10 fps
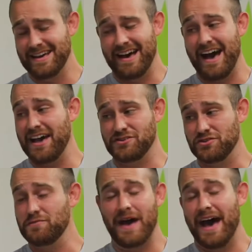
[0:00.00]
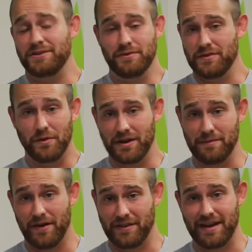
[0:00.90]
I assume had to have annoyed
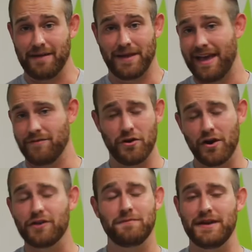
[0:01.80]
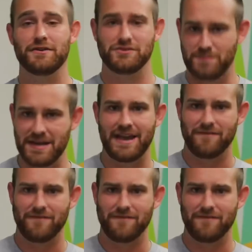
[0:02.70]
him all the time. Like, have you heard Peter speak?